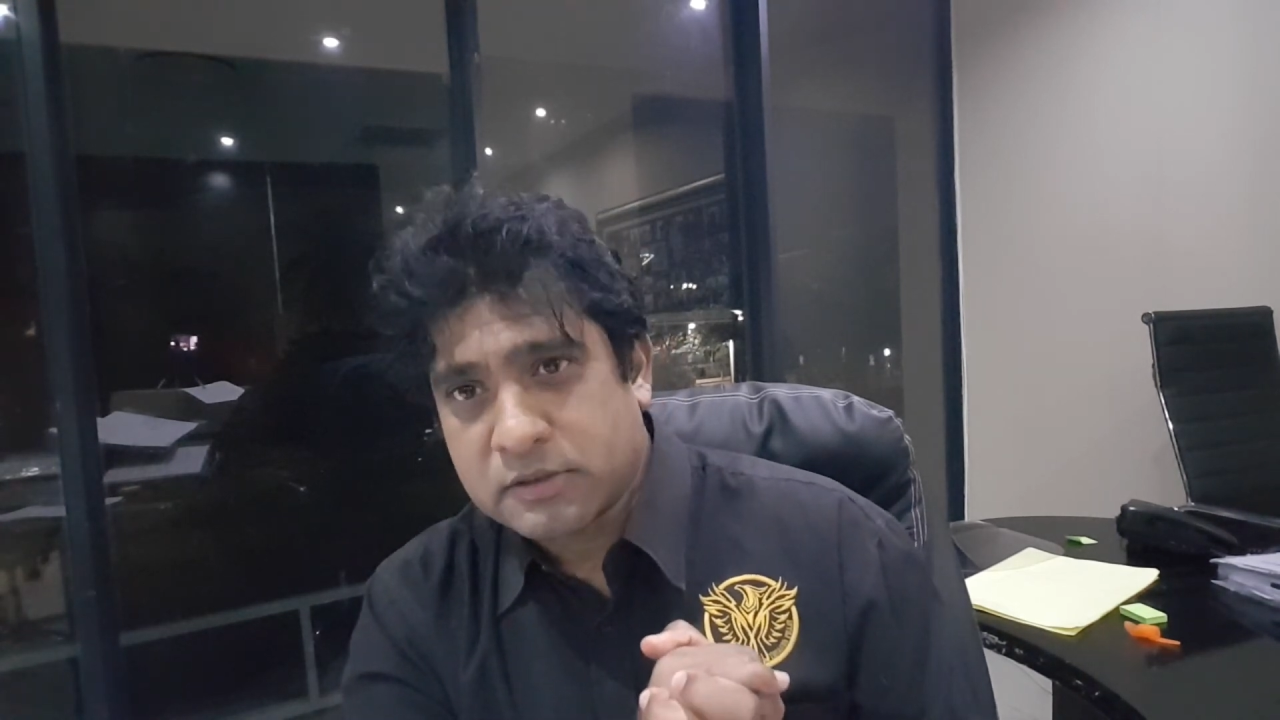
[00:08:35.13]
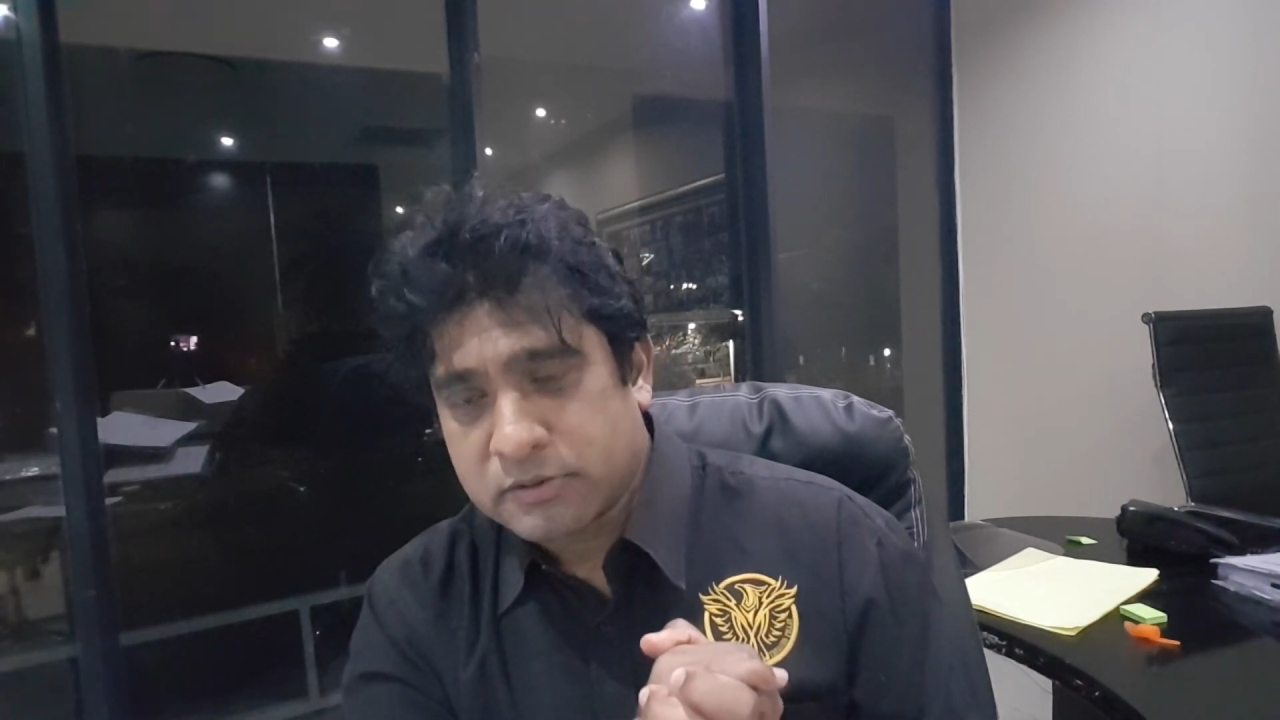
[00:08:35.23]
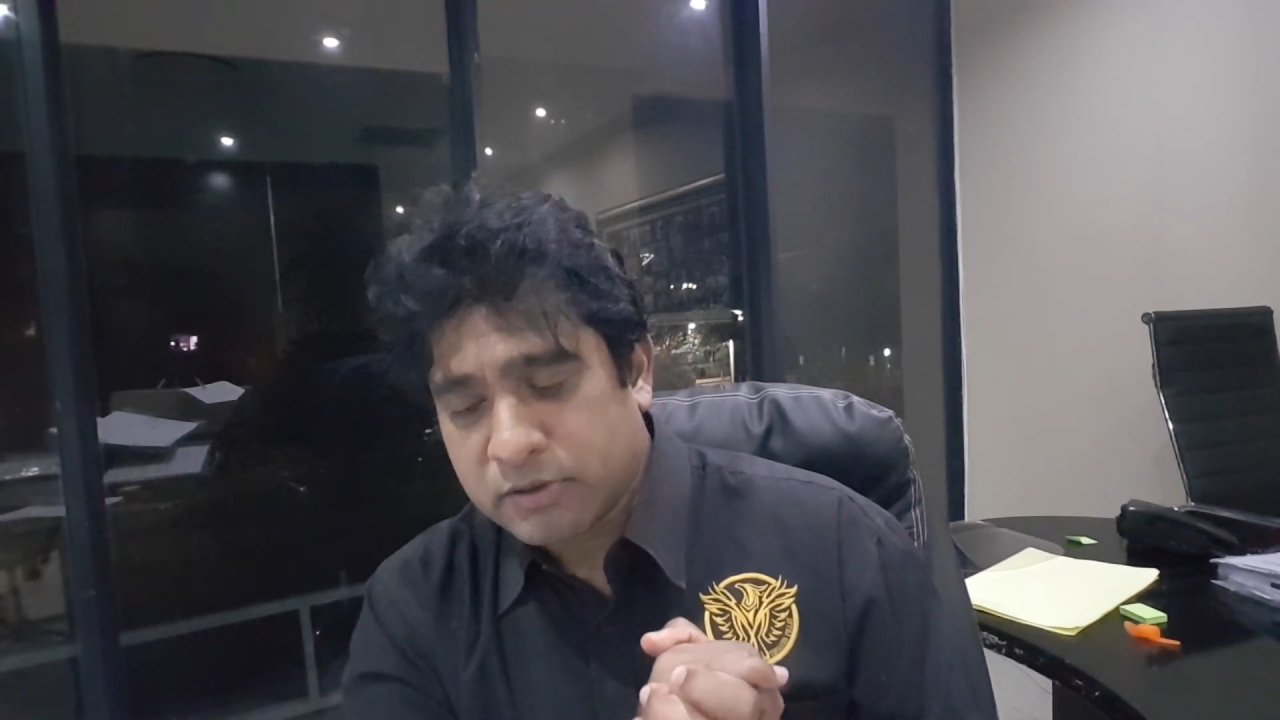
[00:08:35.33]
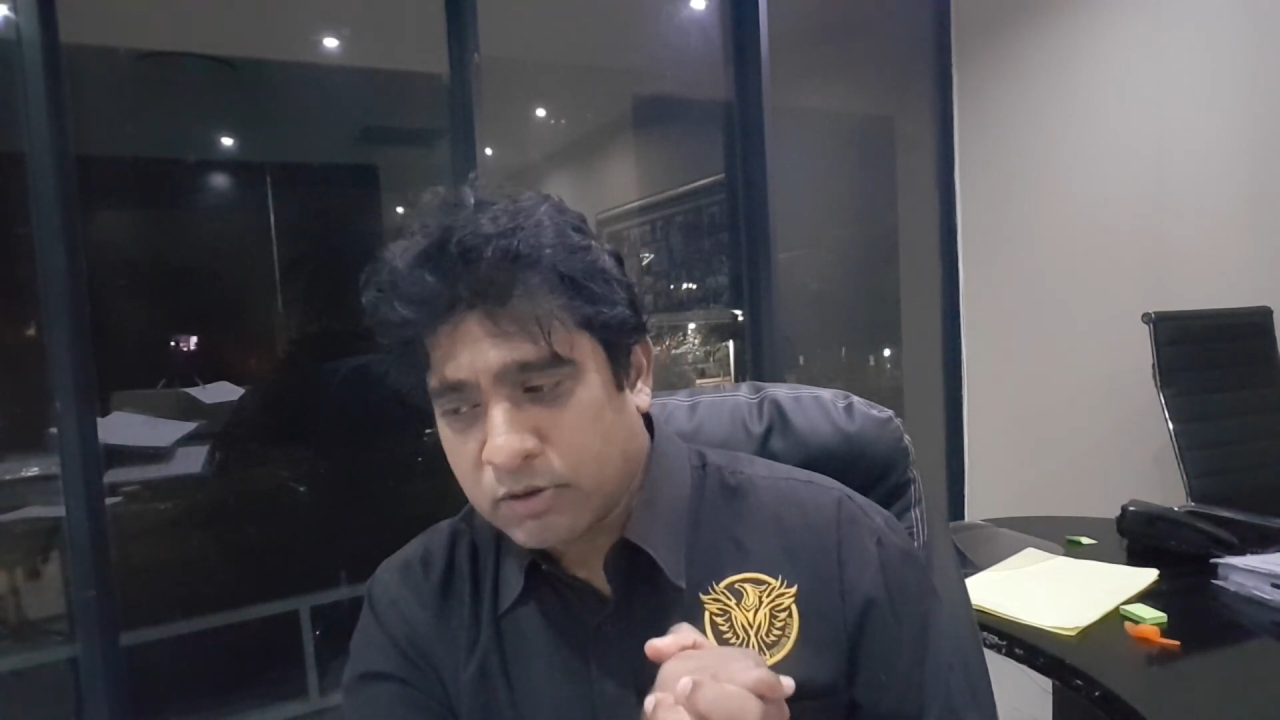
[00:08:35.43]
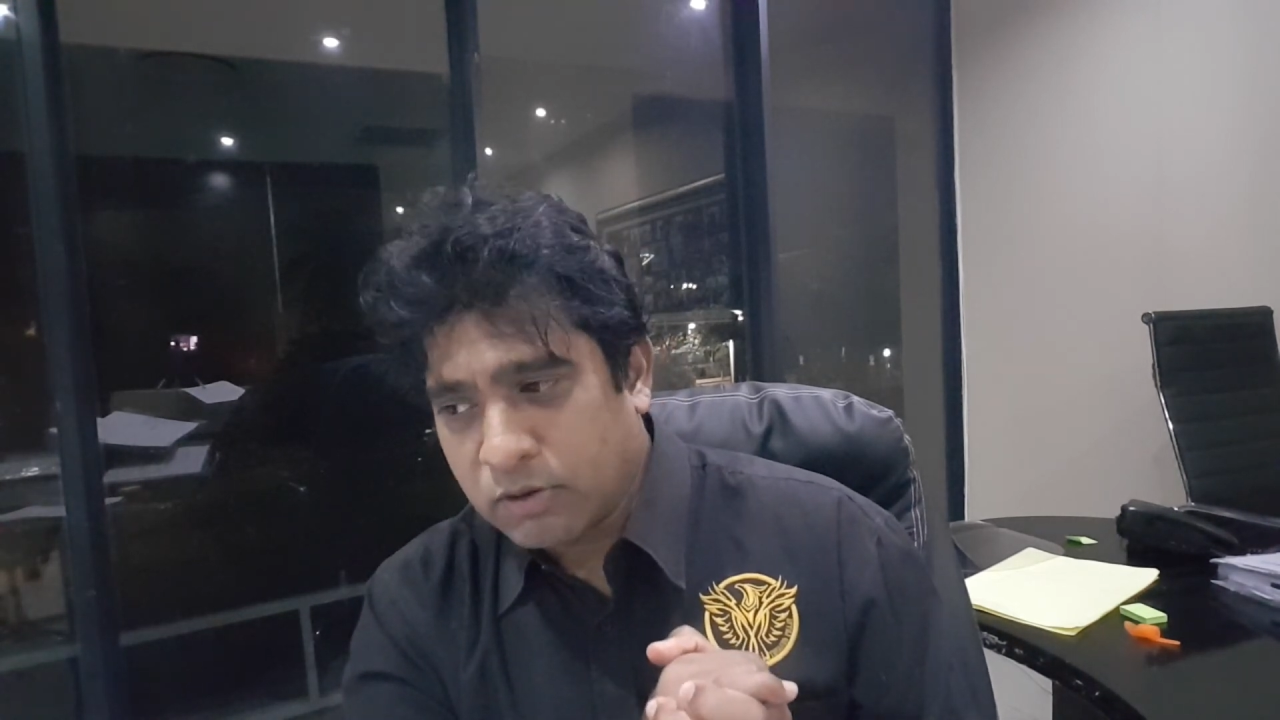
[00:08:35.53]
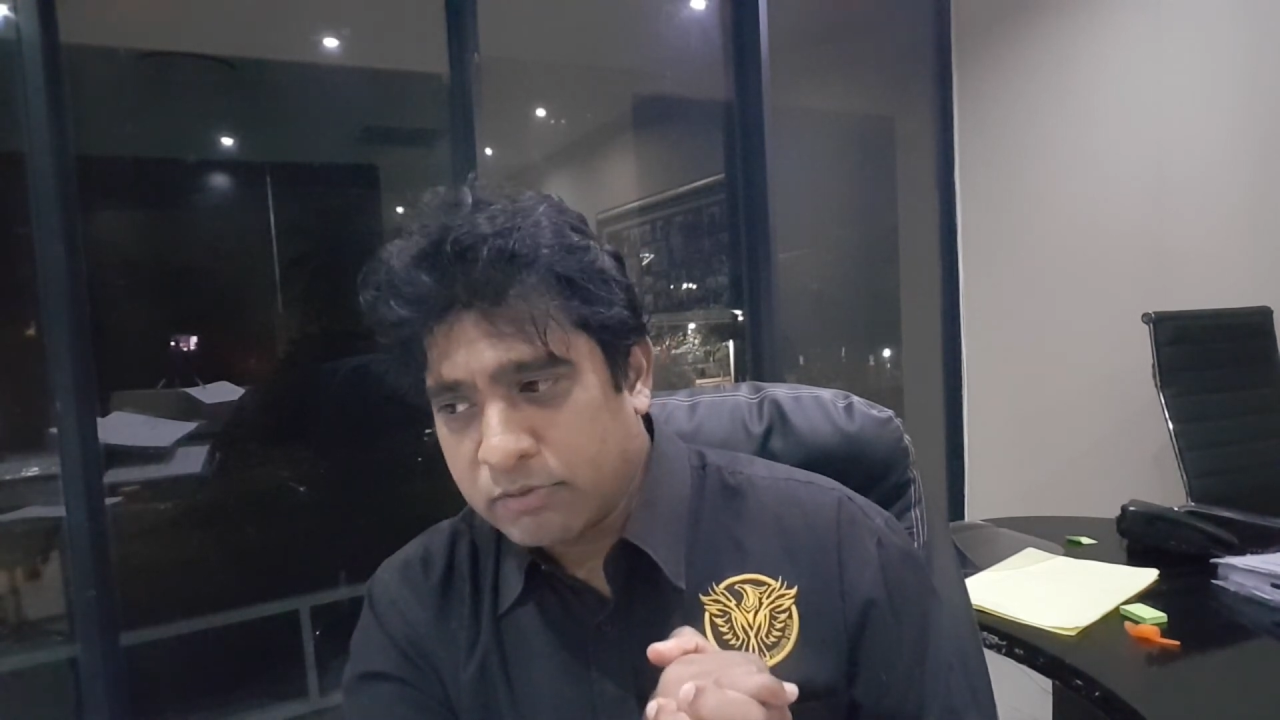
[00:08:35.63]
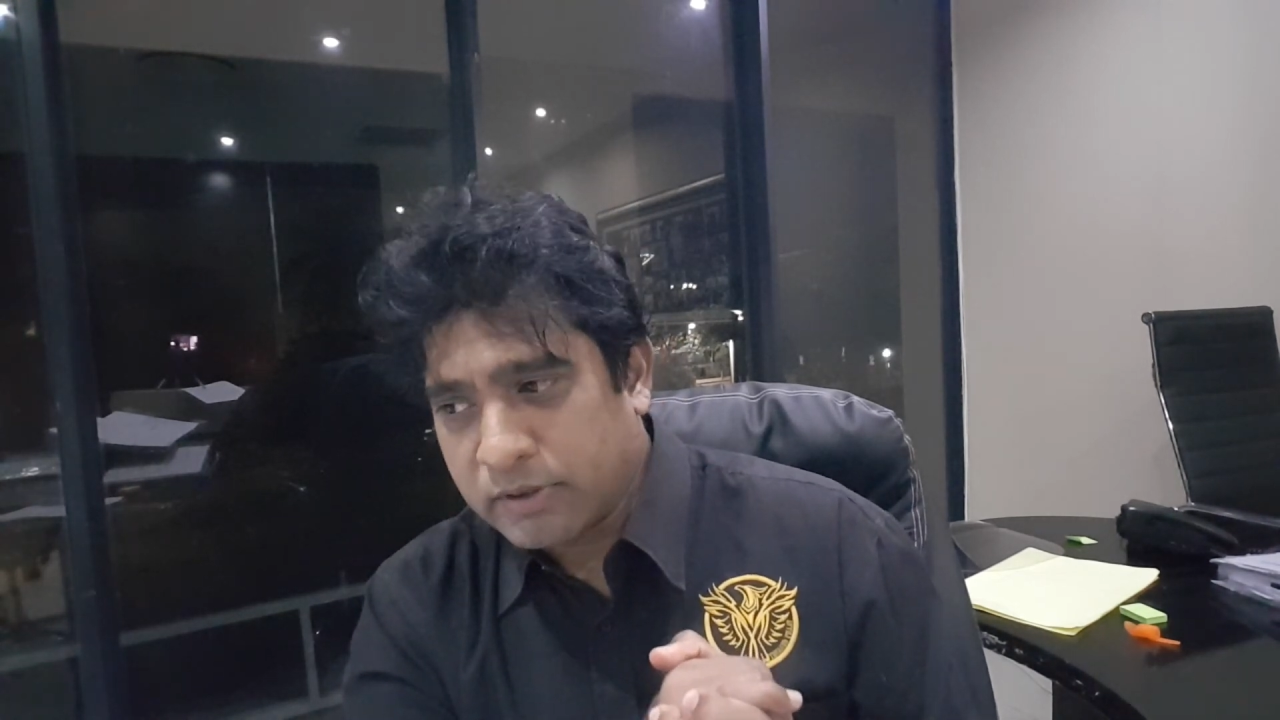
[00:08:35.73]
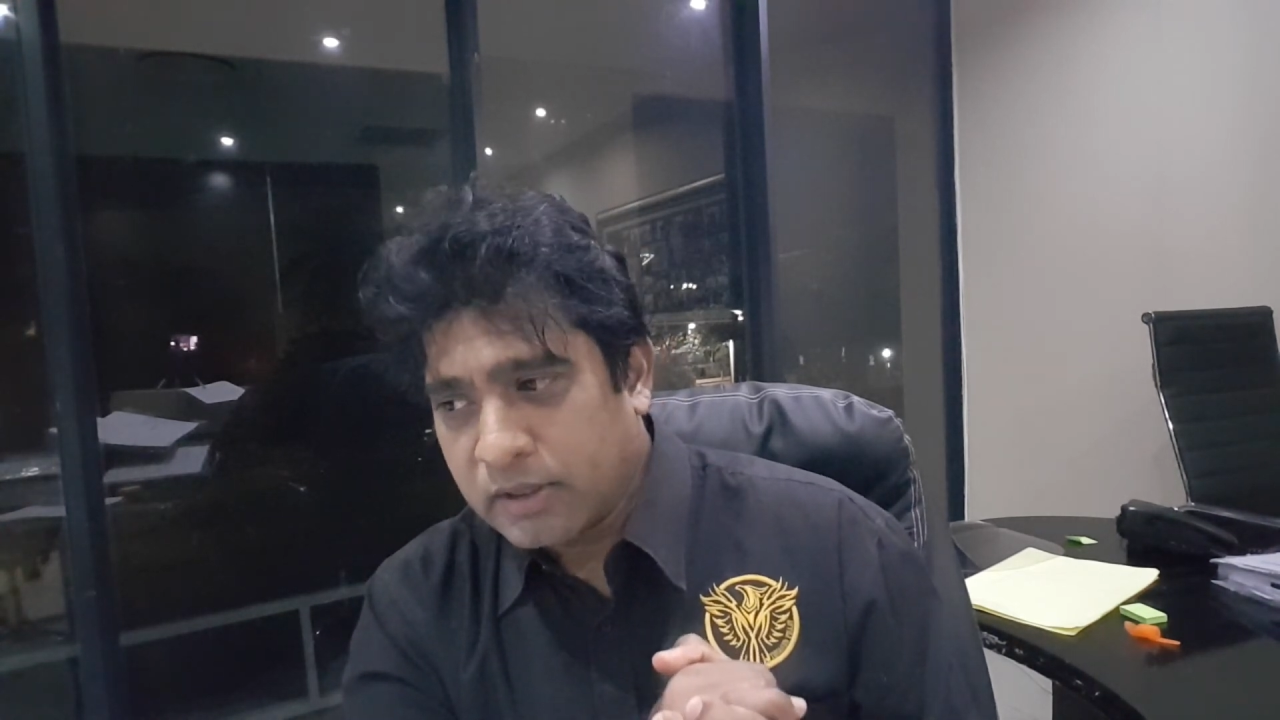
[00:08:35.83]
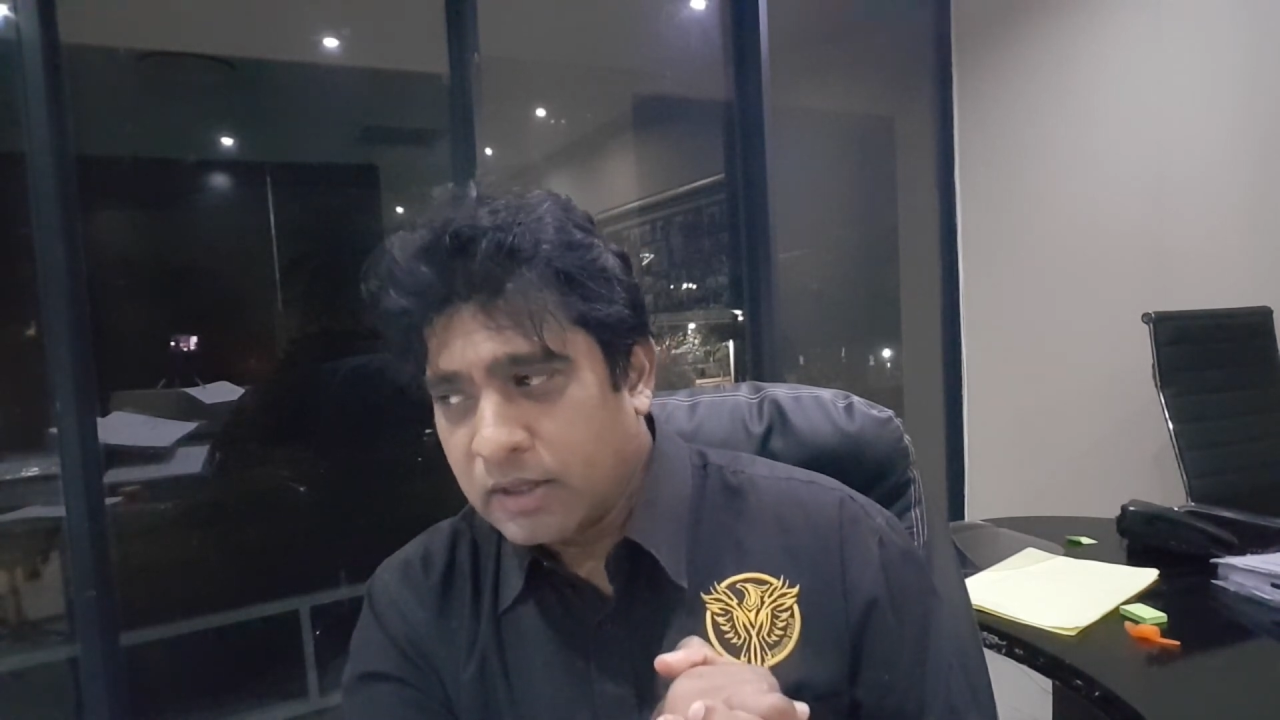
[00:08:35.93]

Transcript: of the COVID,